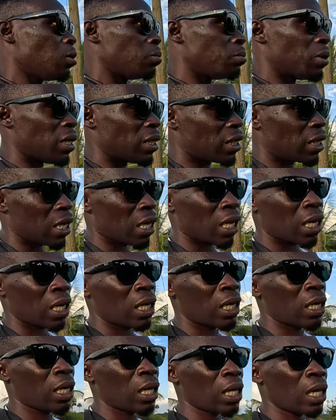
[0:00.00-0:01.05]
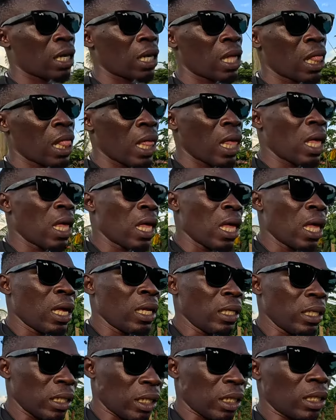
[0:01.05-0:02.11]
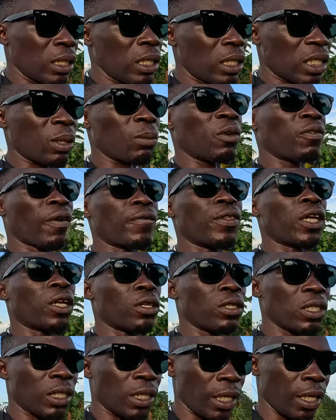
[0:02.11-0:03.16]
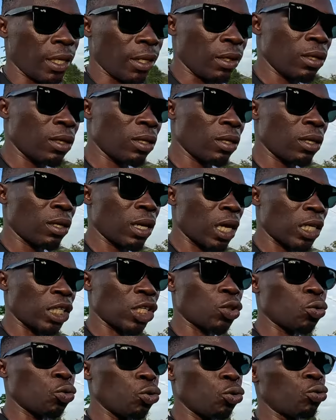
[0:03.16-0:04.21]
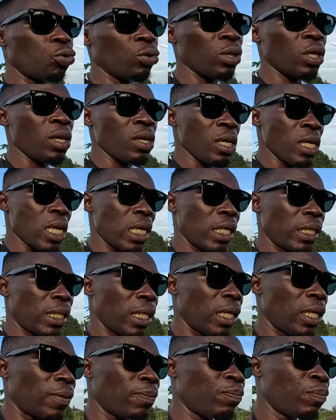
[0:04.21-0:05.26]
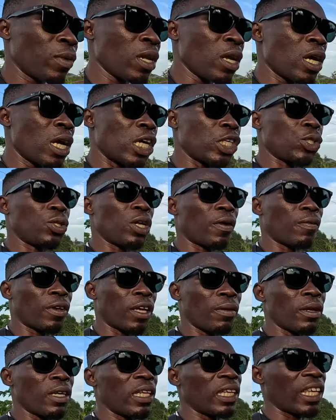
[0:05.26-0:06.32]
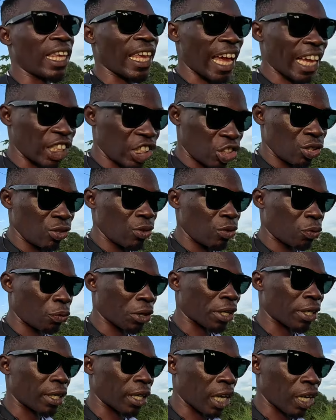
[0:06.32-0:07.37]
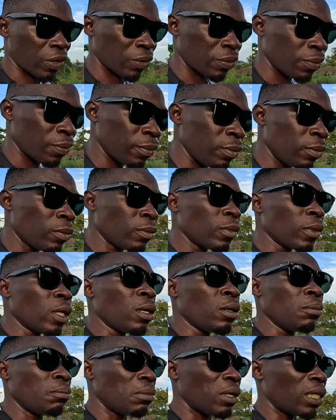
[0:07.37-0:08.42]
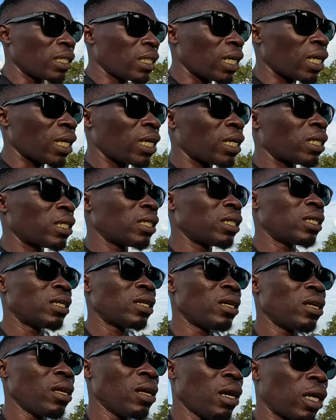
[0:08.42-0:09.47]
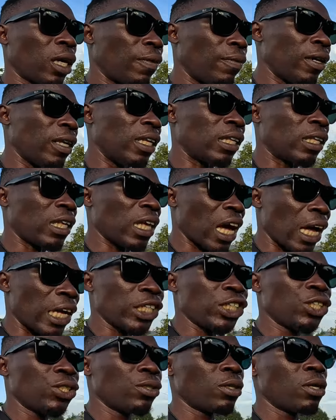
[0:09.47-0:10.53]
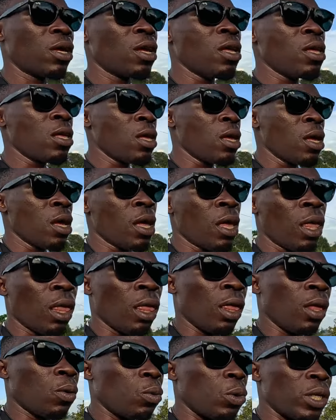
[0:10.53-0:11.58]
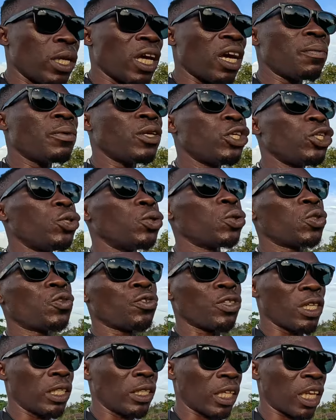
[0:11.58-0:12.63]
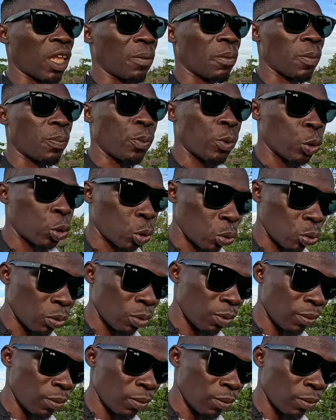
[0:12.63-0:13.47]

But uh, the $75 is here. As I told you, is here. I should have given the cash right now but uh, giving the cash will not be used for internet purpose